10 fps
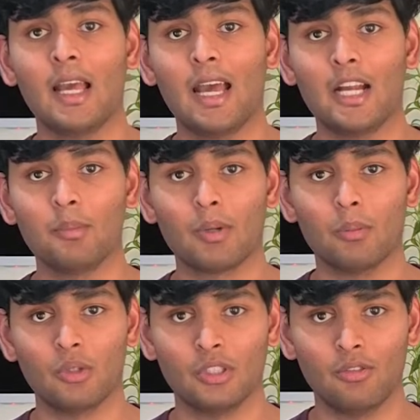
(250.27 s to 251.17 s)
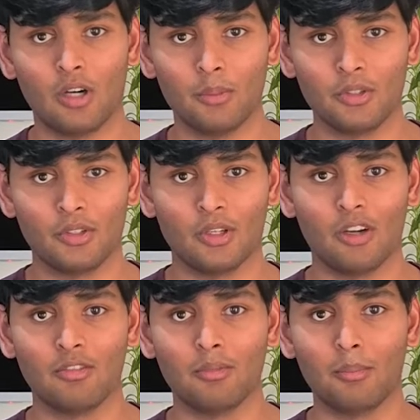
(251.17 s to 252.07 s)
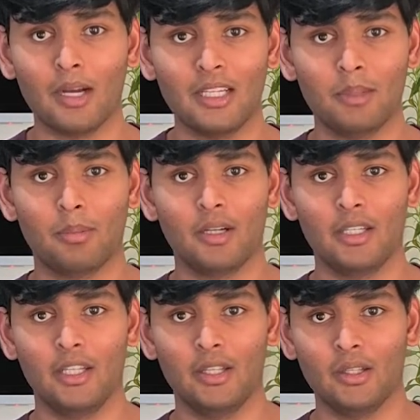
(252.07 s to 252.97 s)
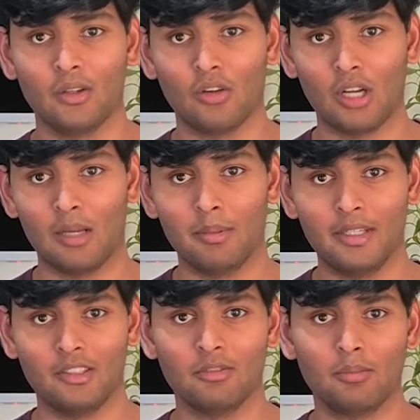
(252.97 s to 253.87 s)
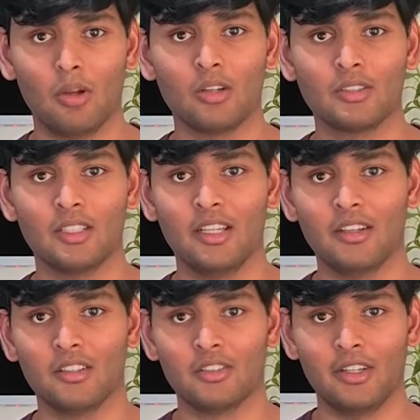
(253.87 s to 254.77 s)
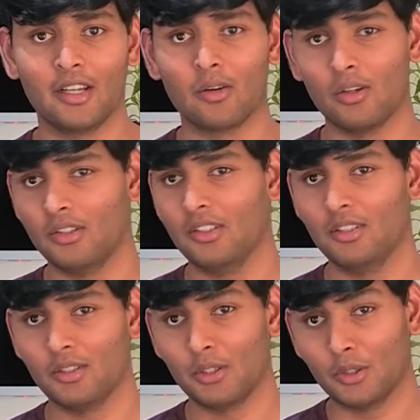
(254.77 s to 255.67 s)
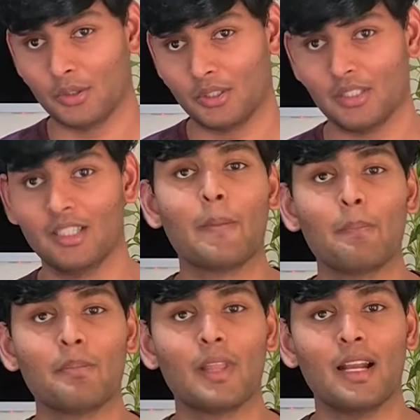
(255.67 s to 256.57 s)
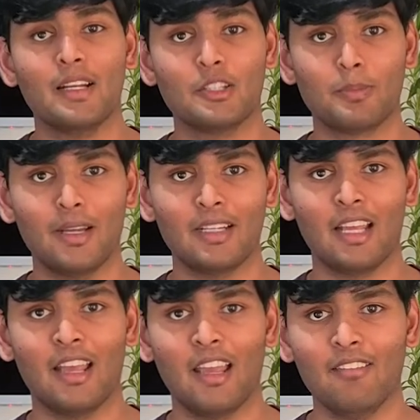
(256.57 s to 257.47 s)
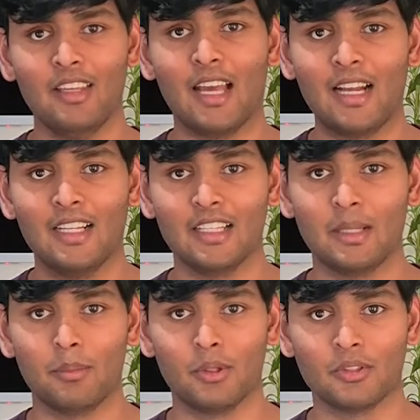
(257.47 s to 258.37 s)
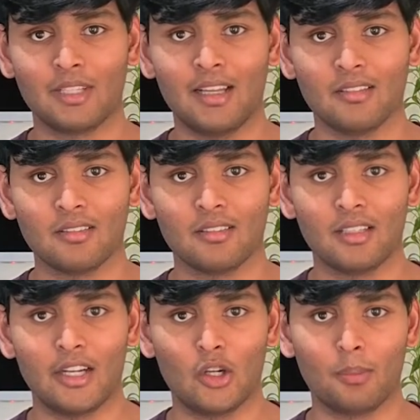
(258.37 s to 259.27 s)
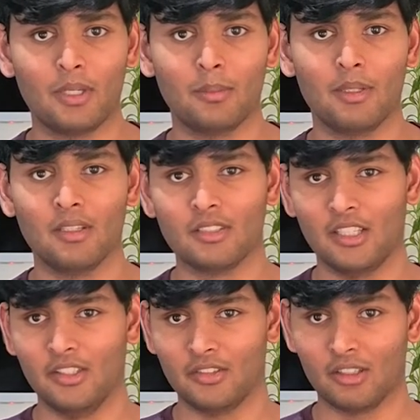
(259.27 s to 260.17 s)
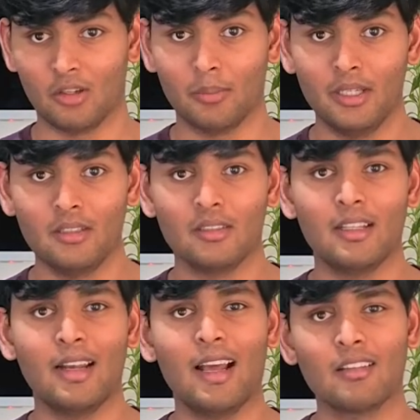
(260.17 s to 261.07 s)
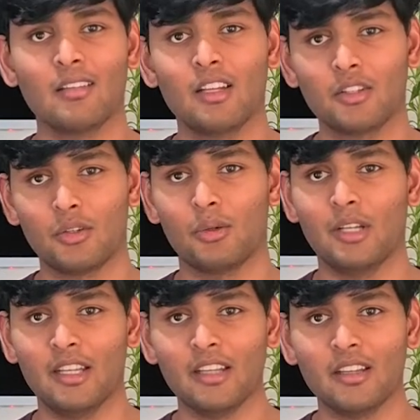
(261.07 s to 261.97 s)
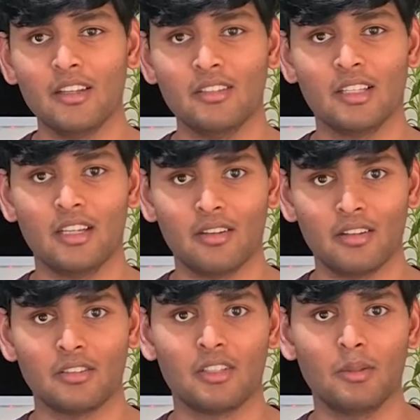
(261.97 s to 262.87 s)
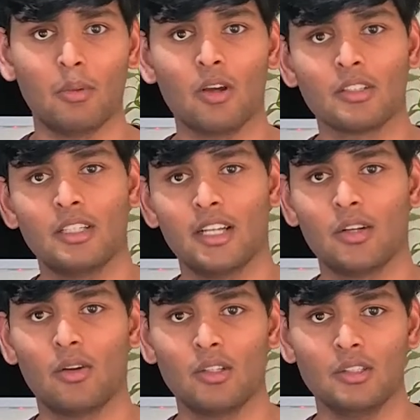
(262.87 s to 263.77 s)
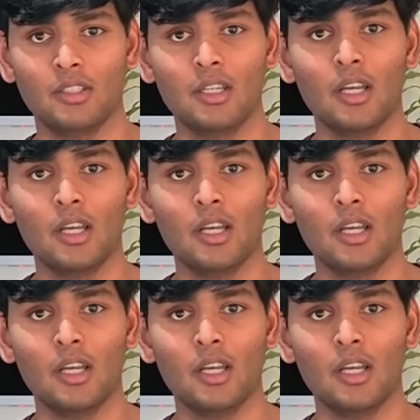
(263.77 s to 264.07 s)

and promote the formation of multi-party collaborative blockchain industry ecology, quote. Despite a heavy anti-crypto stance adopted by the Chinese government, the nation has shown an increasing interest in blockchain technology,